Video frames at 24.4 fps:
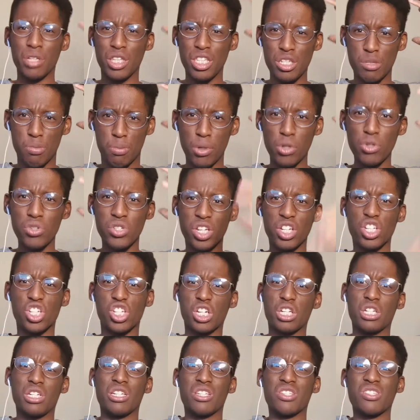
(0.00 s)
of these blue tick
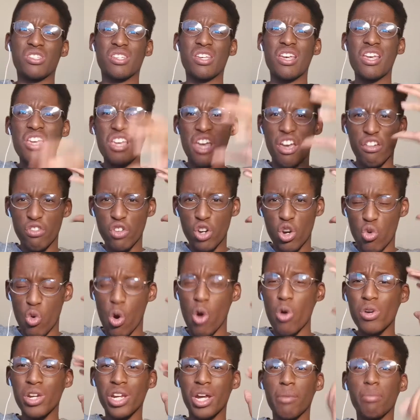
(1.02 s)
journalists have
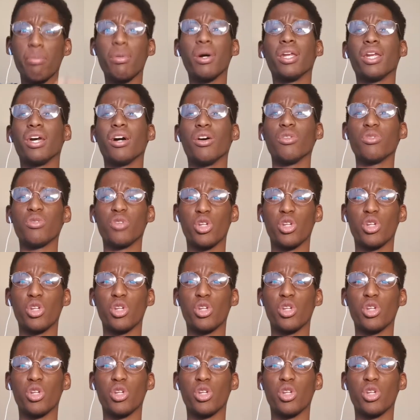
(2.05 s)
grown up by now.